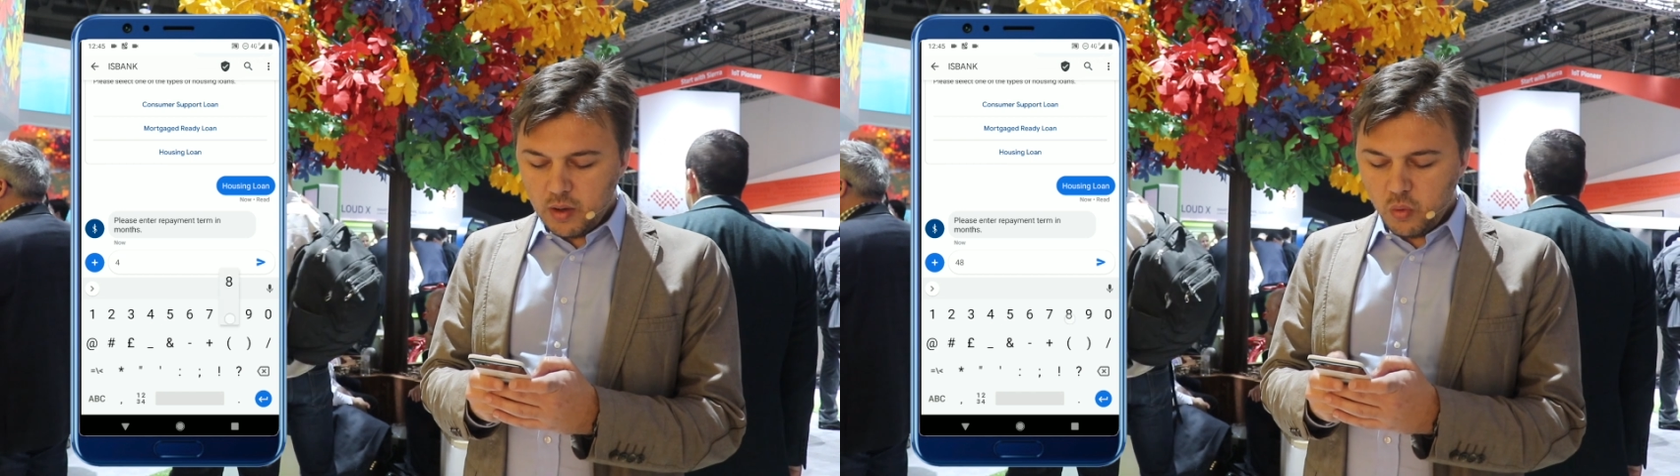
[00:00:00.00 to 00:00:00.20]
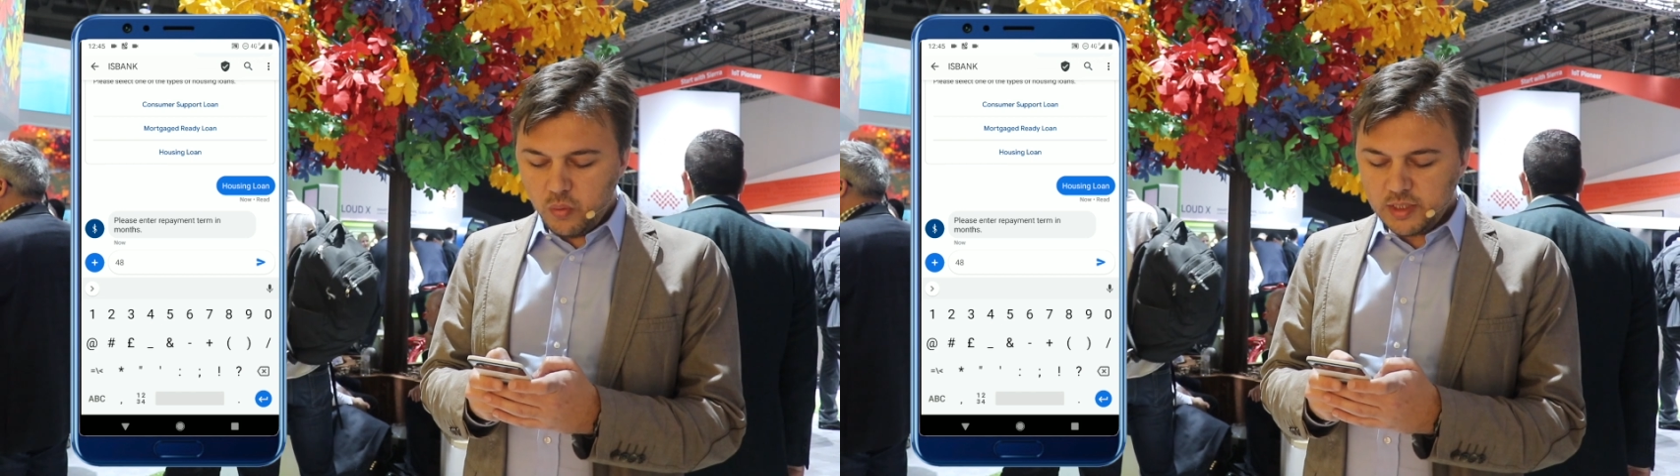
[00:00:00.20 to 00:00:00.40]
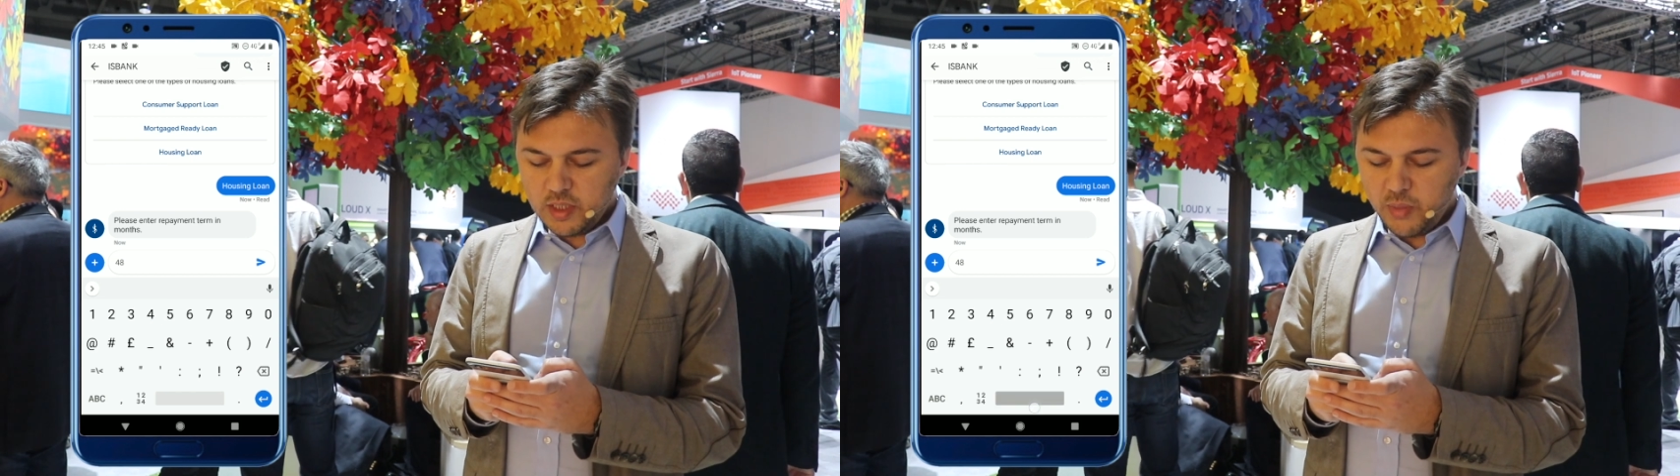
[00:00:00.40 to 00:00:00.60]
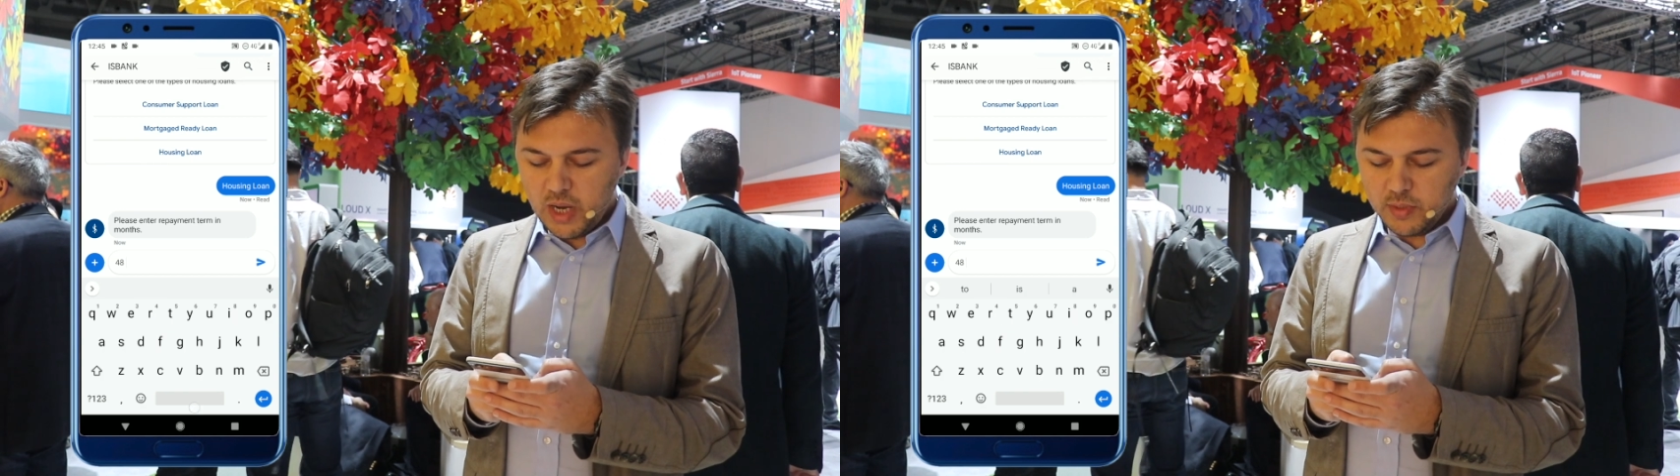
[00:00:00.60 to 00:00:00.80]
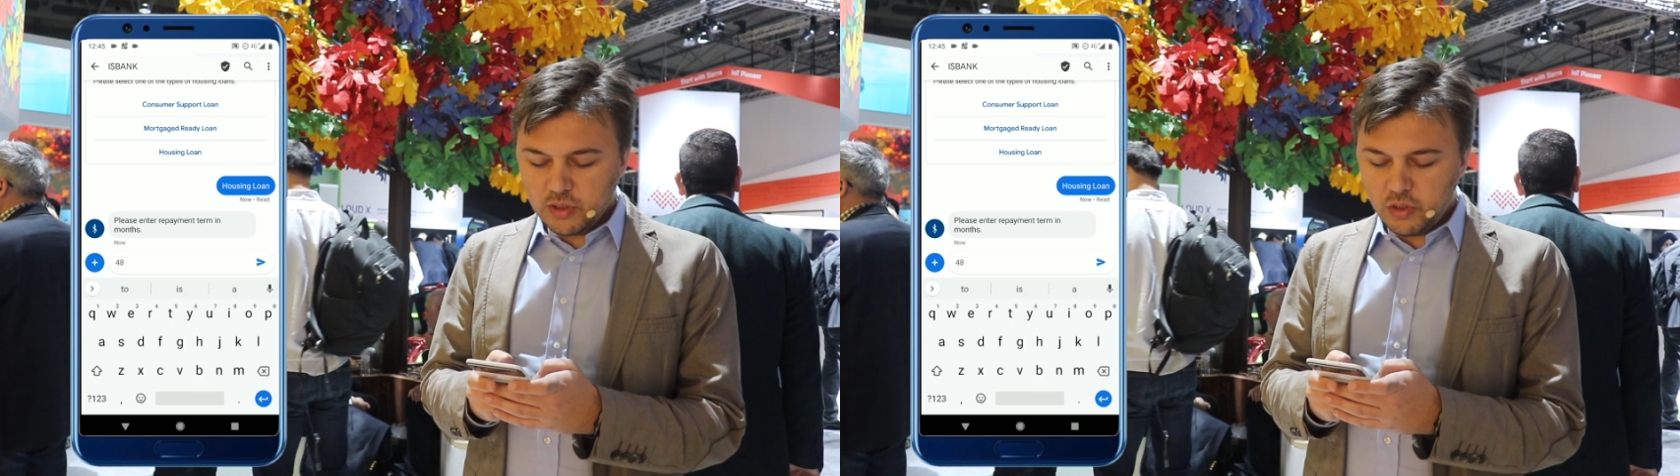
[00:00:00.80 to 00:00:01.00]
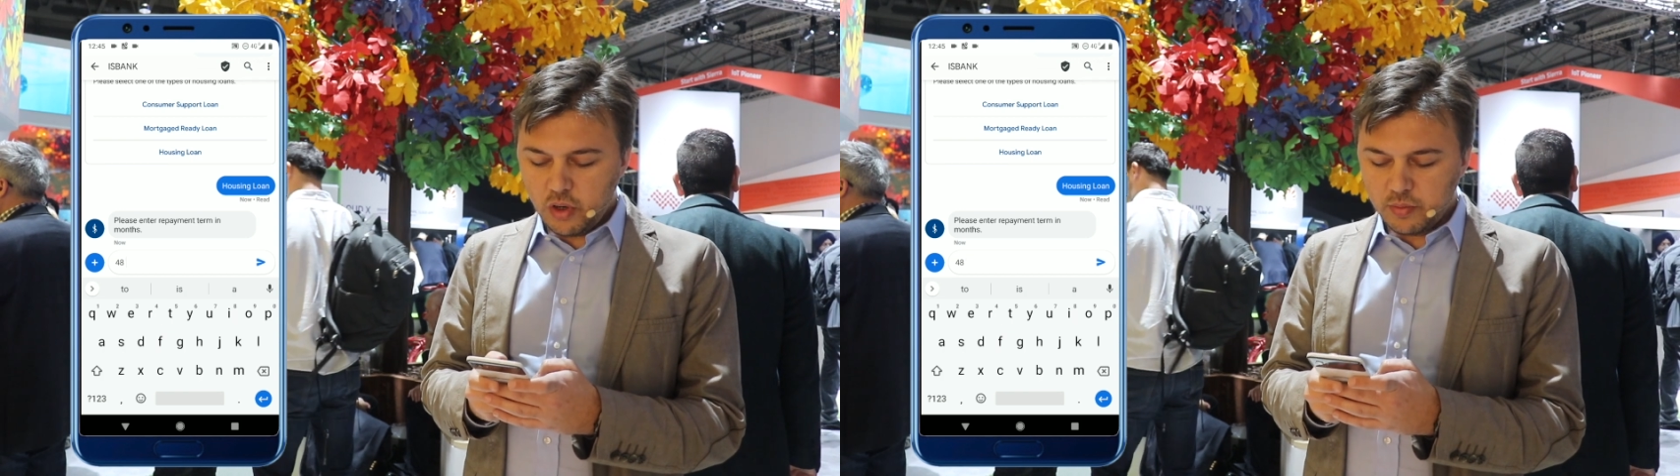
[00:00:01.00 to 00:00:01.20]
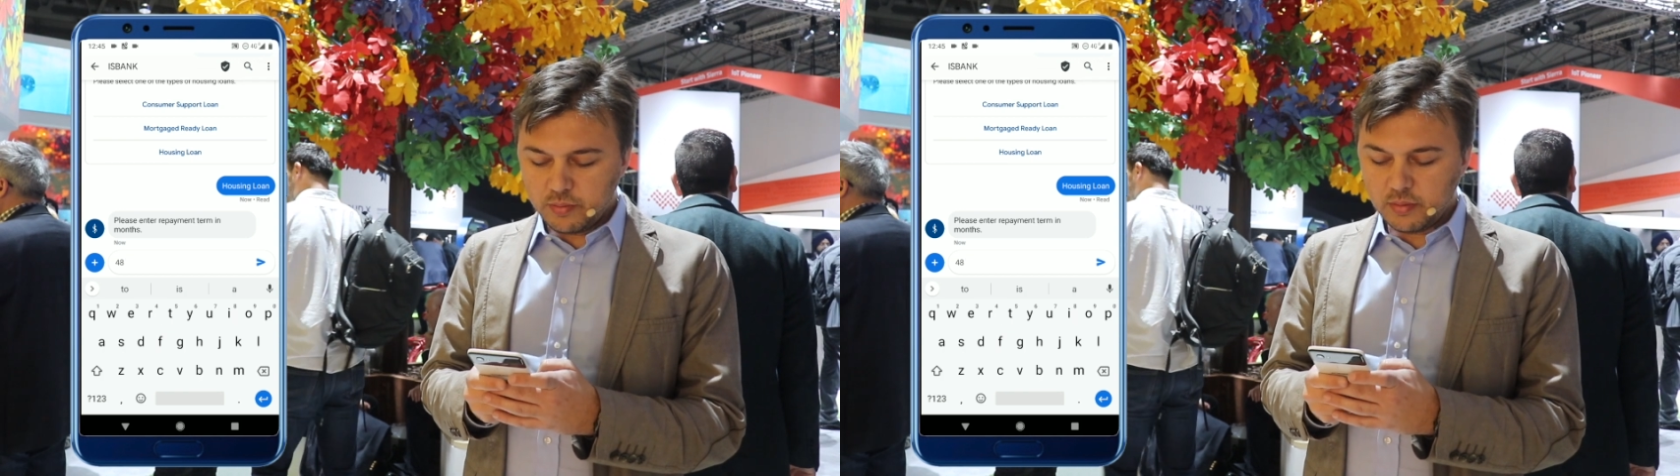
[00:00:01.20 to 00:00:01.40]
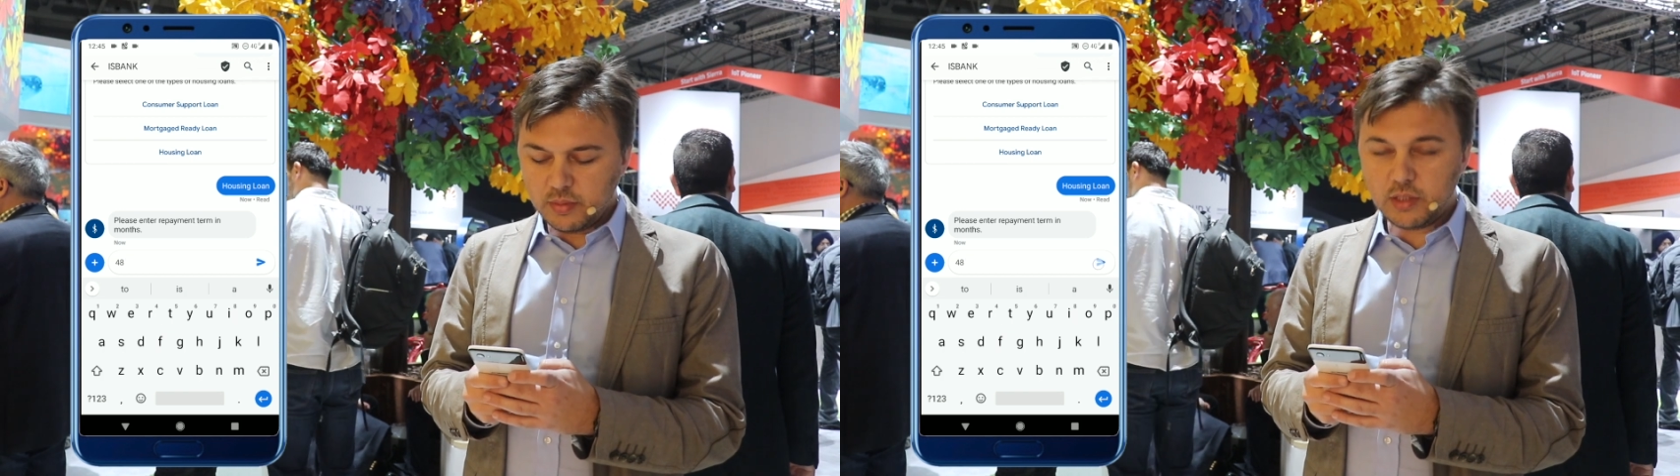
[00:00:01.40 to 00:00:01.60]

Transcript: what's the payment term